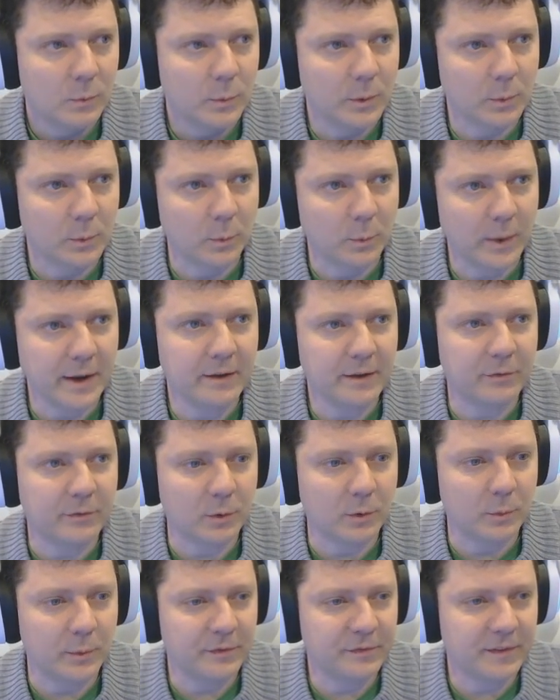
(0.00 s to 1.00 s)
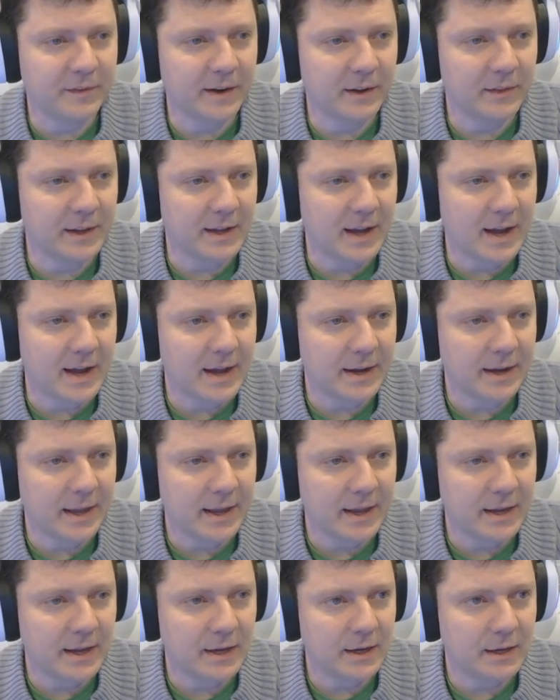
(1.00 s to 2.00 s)
waiting for, and we finally got
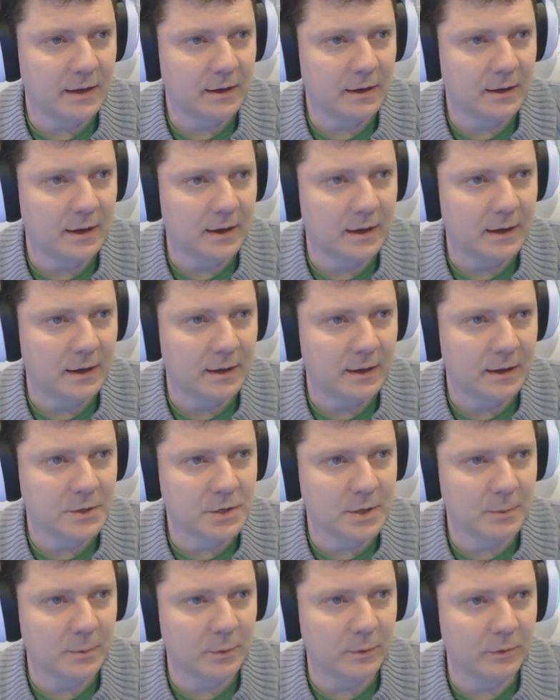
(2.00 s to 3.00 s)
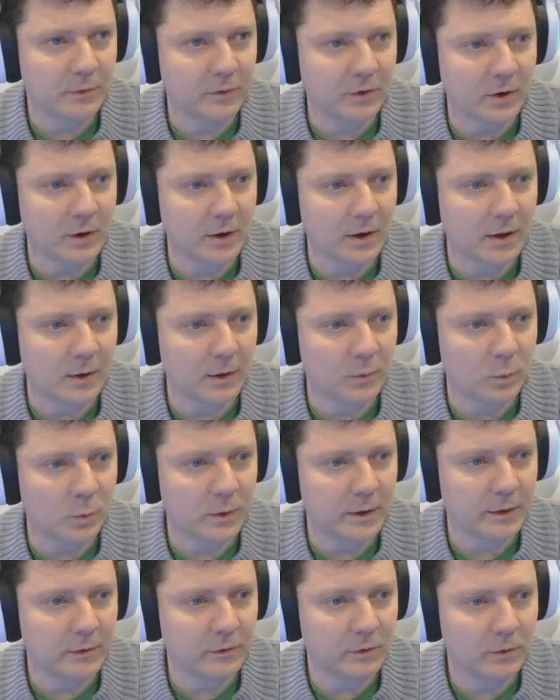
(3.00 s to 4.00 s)
a shipment of StarCon 1
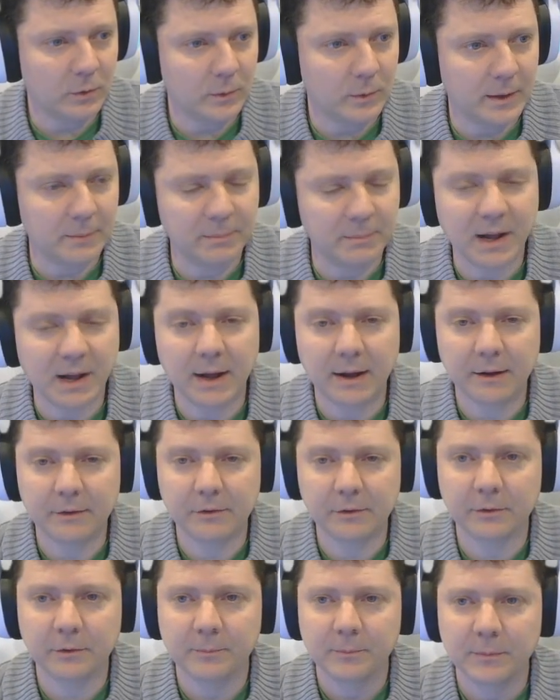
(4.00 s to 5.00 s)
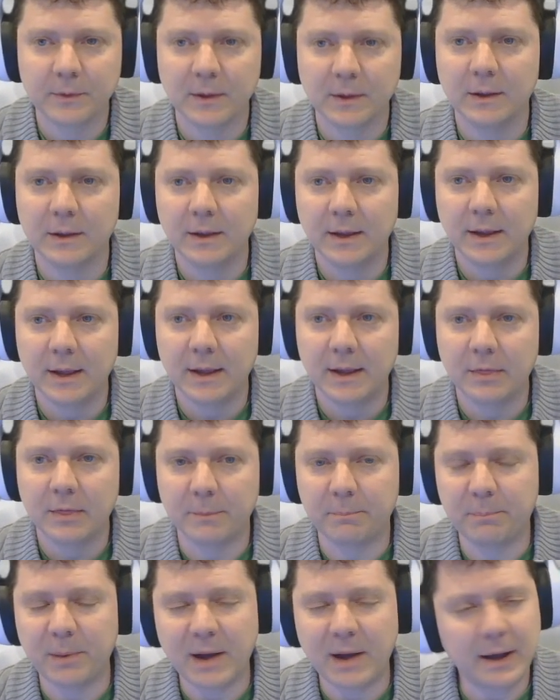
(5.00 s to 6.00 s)
and 2 in box. The
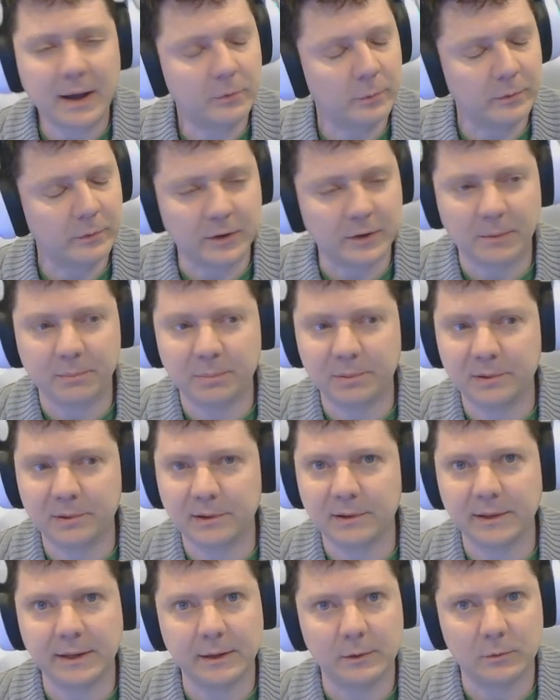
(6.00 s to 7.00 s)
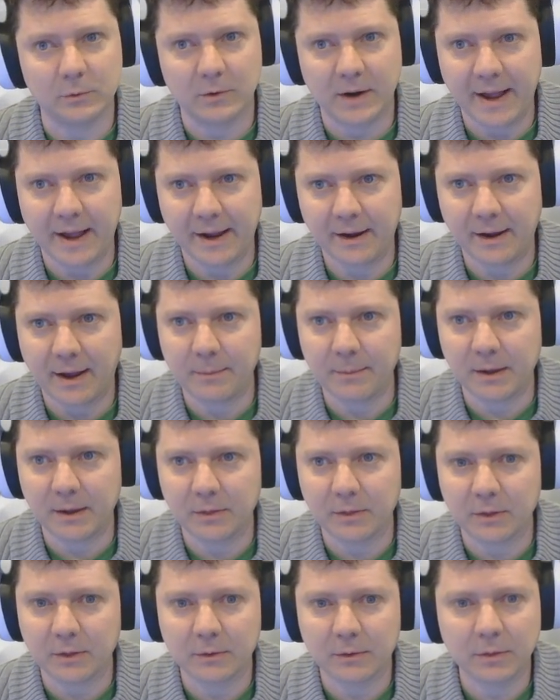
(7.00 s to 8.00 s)
box was a complete wreck. I
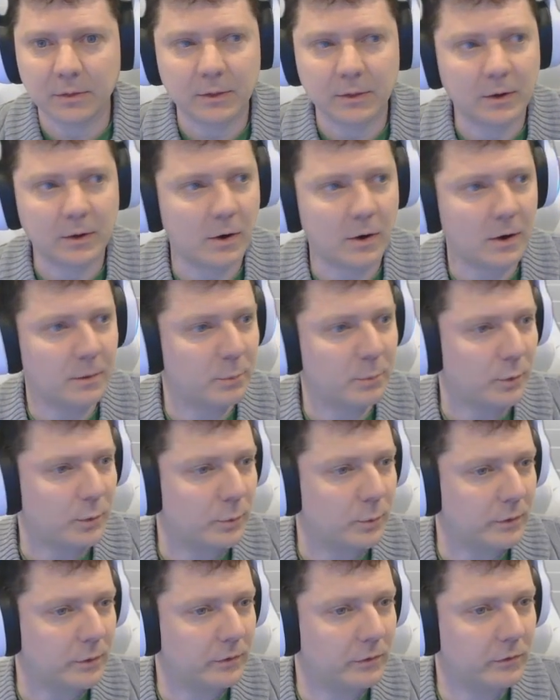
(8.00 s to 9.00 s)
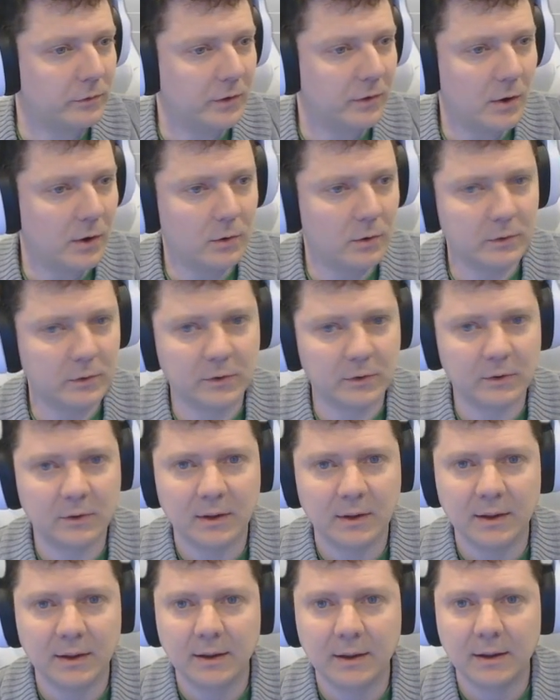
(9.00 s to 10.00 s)
mean, the cardboard was soaked.
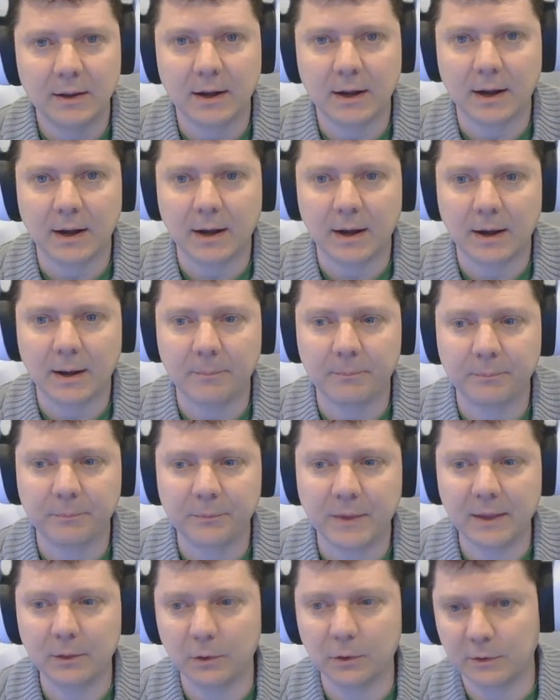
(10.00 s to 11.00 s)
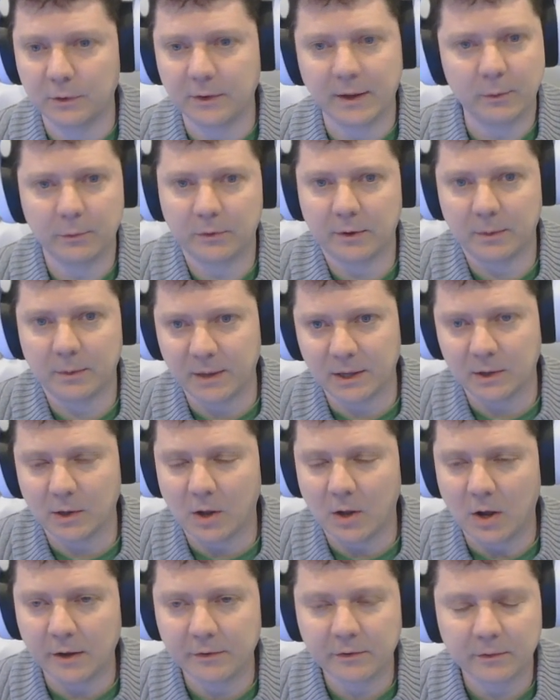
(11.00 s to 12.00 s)
It looked like it was going to be a
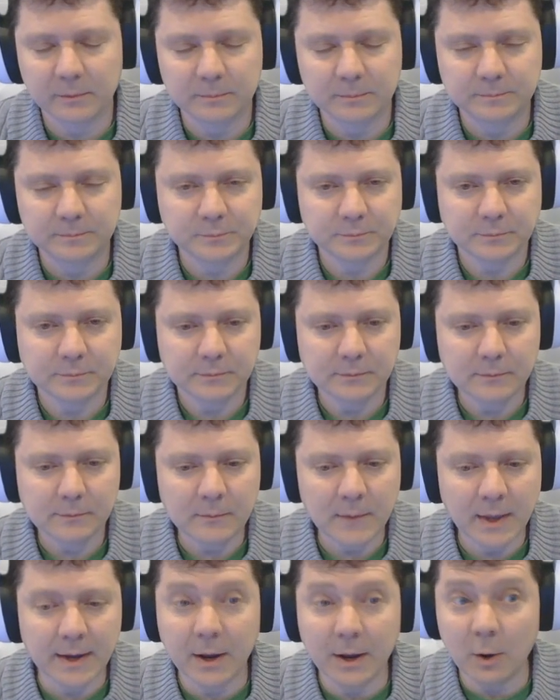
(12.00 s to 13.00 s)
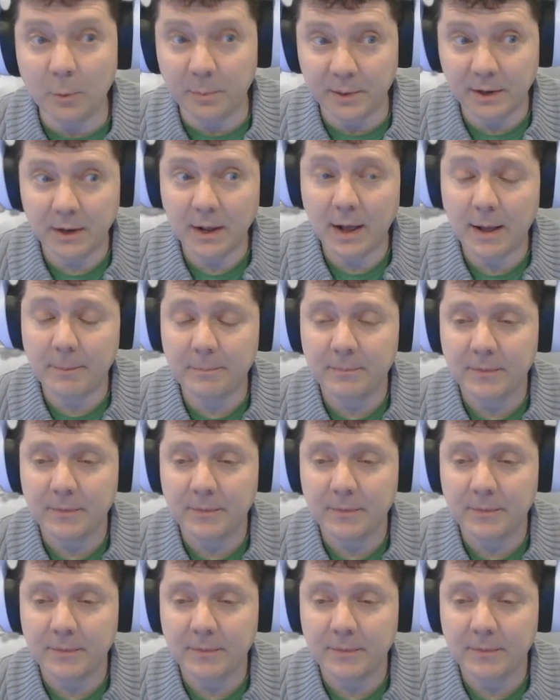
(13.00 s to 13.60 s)
loss. And I open it up,